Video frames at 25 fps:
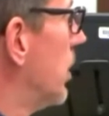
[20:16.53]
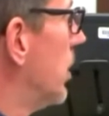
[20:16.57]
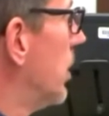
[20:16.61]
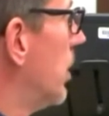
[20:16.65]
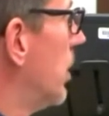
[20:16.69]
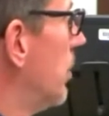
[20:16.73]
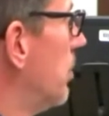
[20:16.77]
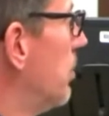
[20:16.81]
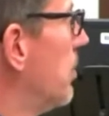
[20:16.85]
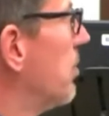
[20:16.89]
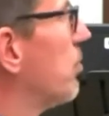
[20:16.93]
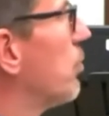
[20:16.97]

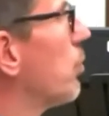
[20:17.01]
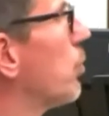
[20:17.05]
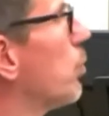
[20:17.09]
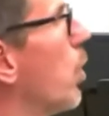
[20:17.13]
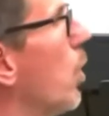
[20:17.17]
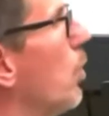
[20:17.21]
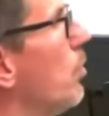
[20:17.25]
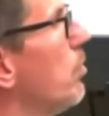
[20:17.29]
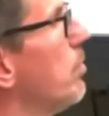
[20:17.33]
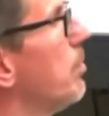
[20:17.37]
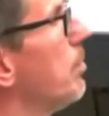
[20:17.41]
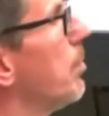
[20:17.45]
Mr.
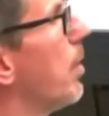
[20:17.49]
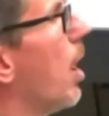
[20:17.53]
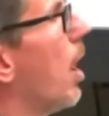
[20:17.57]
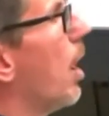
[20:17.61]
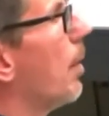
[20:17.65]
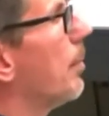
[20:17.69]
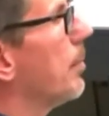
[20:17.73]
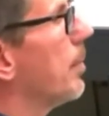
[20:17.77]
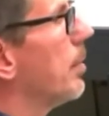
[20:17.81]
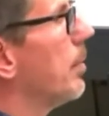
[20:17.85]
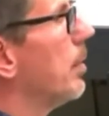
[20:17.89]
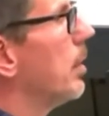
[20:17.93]
Rosenbaum
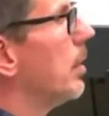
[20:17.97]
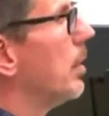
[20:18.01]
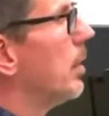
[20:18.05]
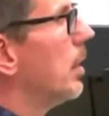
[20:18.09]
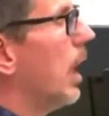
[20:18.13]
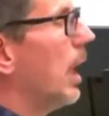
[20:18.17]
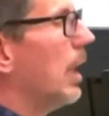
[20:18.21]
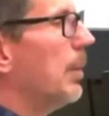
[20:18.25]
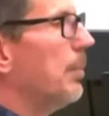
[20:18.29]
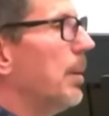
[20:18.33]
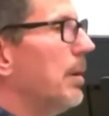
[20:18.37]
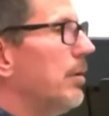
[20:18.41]

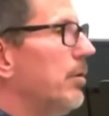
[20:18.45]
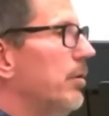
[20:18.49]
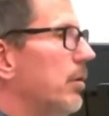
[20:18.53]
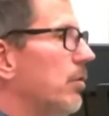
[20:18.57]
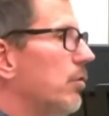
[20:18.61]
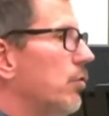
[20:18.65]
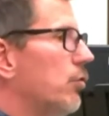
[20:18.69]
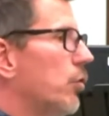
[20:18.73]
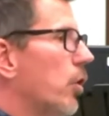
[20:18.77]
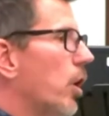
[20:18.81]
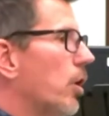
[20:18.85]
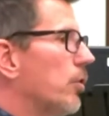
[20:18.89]
had been
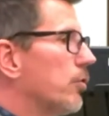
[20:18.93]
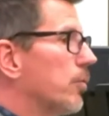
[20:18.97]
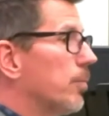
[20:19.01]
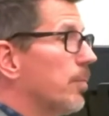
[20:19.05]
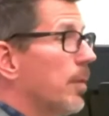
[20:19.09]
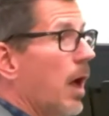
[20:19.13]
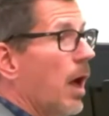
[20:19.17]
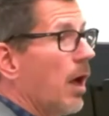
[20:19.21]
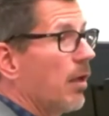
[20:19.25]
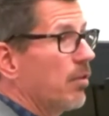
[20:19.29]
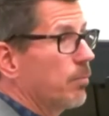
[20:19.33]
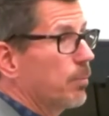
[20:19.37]
discharged from the
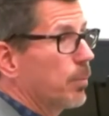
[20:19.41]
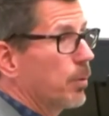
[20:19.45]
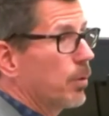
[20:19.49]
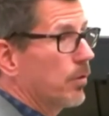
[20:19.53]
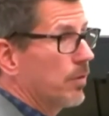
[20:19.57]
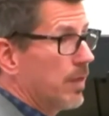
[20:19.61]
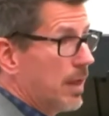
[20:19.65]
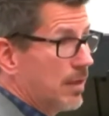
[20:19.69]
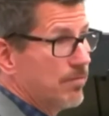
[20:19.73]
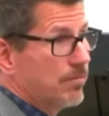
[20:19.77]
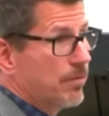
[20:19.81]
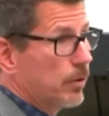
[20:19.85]
hospital
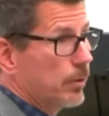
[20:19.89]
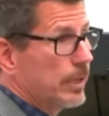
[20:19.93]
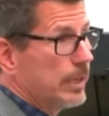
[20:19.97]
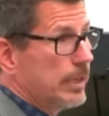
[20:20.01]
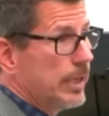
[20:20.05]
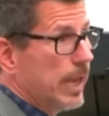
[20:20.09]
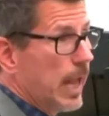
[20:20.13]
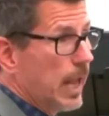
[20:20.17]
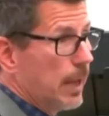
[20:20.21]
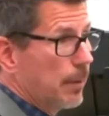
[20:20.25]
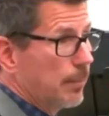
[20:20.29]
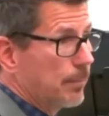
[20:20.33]
that very
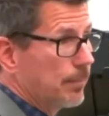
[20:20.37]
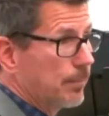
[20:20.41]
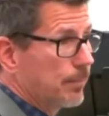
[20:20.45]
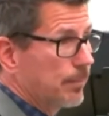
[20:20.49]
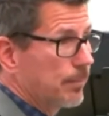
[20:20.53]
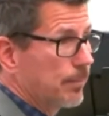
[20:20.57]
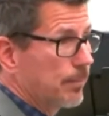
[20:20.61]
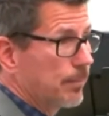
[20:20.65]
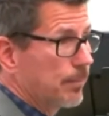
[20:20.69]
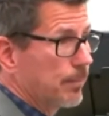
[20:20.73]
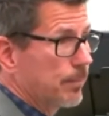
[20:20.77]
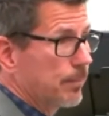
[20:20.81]
day.
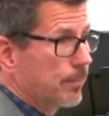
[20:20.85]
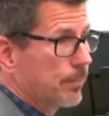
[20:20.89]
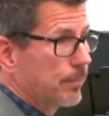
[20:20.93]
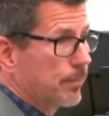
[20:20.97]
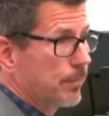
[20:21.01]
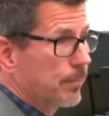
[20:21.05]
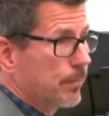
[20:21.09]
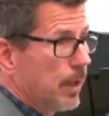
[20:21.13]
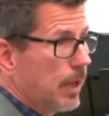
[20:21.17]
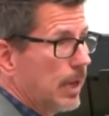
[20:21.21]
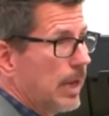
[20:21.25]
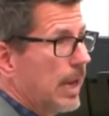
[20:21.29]

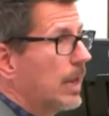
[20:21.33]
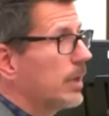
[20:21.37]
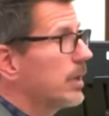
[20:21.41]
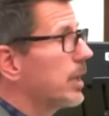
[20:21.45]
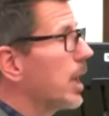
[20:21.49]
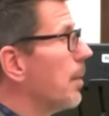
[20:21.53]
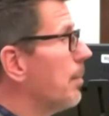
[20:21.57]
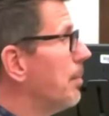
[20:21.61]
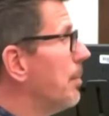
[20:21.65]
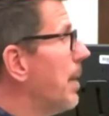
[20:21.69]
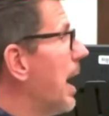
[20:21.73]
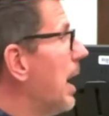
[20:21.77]
and had
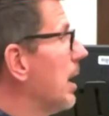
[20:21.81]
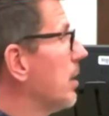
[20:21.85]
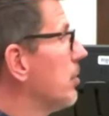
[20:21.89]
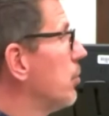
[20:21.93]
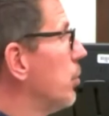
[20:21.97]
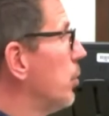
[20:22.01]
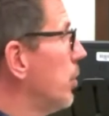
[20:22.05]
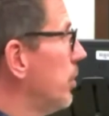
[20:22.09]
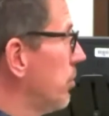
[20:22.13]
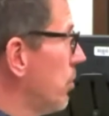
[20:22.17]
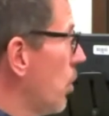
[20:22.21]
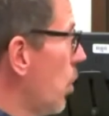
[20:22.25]
come back to
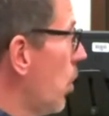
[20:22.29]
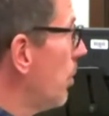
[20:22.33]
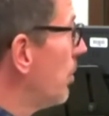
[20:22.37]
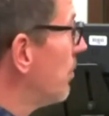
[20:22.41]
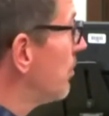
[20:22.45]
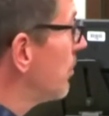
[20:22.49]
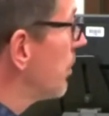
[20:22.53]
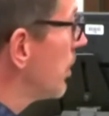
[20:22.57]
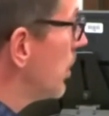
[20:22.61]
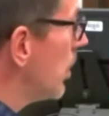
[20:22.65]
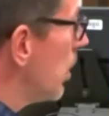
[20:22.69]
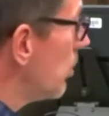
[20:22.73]
his home of
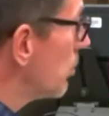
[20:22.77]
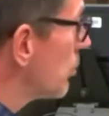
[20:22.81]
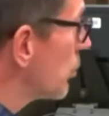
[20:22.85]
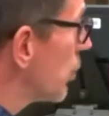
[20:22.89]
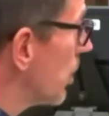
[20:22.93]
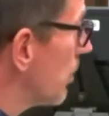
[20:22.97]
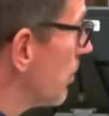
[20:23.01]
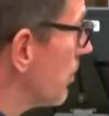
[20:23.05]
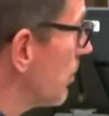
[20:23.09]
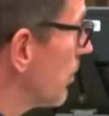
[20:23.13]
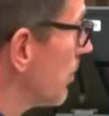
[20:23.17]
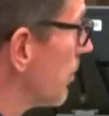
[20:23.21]
Kenosha,
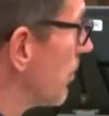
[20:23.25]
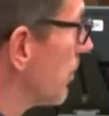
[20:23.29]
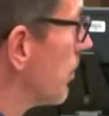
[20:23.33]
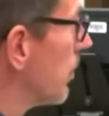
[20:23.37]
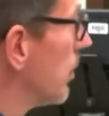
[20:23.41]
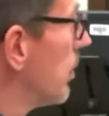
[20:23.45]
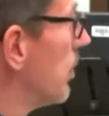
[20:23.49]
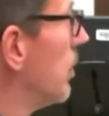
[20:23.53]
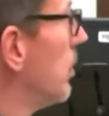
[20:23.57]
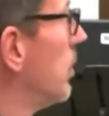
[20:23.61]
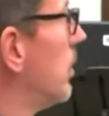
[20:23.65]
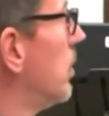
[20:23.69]

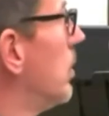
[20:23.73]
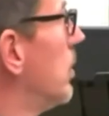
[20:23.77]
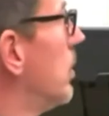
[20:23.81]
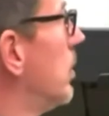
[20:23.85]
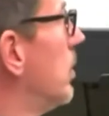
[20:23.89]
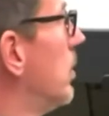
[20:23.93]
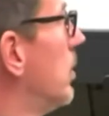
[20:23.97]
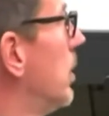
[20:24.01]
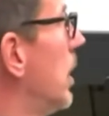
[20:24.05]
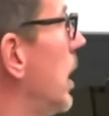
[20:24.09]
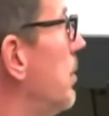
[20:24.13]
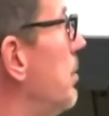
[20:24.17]

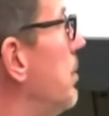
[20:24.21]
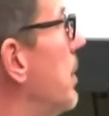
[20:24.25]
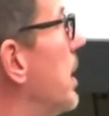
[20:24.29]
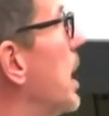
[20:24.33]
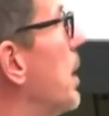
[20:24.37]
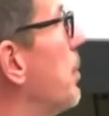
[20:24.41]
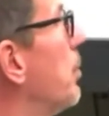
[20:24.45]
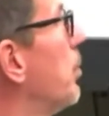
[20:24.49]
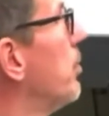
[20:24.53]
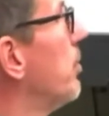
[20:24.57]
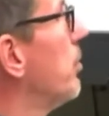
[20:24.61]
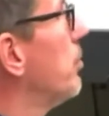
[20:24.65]
had met
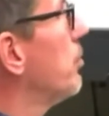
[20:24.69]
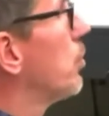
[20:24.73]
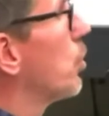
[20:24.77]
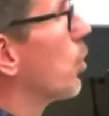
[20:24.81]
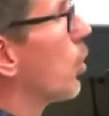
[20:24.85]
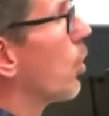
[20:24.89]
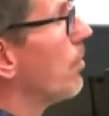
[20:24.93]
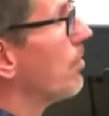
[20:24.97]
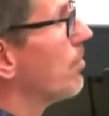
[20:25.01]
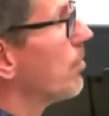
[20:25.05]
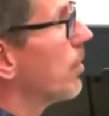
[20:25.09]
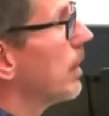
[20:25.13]
up with his
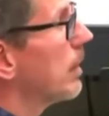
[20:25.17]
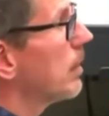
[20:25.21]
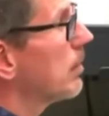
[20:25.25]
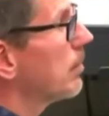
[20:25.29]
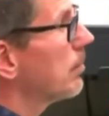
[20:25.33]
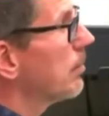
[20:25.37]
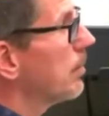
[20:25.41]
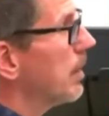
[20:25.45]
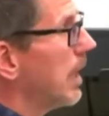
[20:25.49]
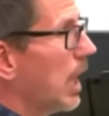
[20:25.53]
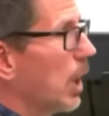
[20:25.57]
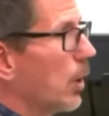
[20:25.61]
girlfriend,
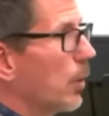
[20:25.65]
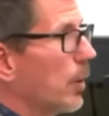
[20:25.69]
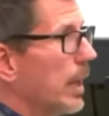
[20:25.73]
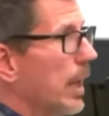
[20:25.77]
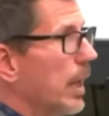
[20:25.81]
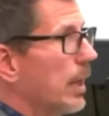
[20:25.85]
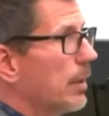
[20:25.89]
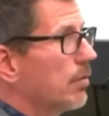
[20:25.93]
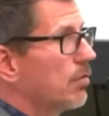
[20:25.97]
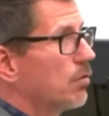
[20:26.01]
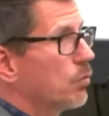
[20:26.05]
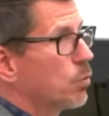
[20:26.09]
Carrie
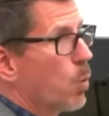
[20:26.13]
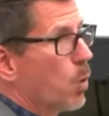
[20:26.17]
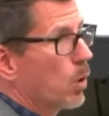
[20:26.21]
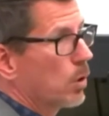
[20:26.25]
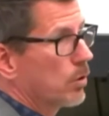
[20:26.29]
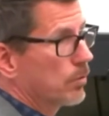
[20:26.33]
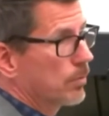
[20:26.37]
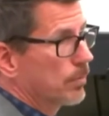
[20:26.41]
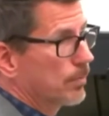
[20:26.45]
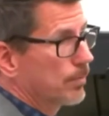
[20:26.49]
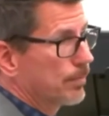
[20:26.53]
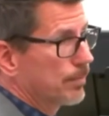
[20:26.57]
Ann
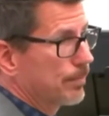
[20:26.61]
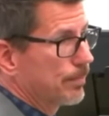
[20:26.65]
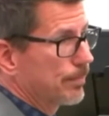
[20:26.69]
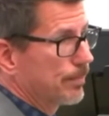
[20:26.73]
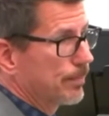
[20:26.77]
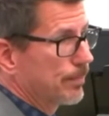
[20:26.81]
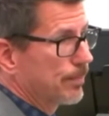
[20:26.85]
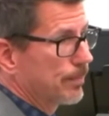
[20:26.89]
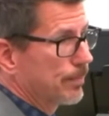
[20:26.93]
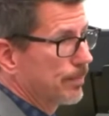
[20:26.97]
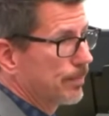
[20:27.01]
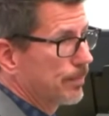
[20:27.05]
Swart.
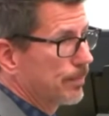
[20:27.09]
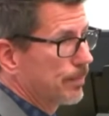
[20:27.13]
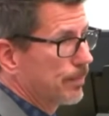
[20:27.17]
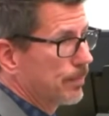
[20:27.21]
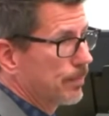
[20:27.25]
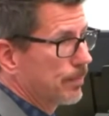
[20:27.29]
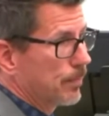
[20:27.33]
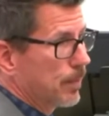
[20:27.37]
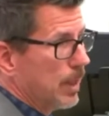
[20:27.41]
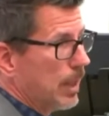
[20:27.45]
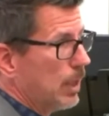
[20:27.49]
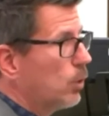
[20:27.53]

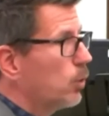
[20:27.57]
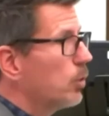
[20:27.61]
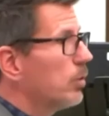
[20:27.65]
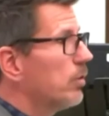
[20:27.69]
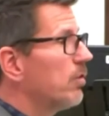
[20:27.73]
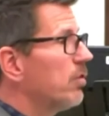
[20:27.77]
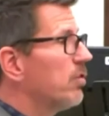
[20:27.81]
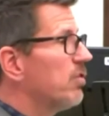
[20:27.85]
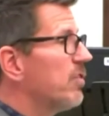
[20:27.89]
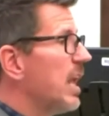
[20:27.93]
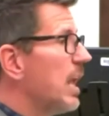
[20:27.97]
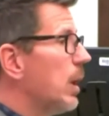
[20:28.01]
He couldn't
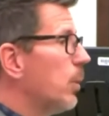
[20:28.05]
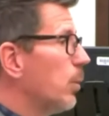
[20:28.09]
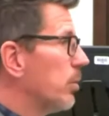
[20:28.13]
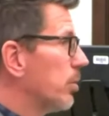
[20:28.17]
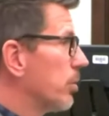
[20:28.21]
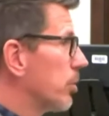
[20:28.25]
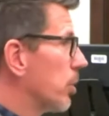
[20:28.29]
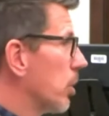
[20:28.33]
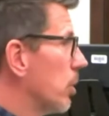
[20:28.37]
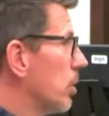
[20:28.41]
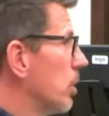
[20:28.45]
stay with her,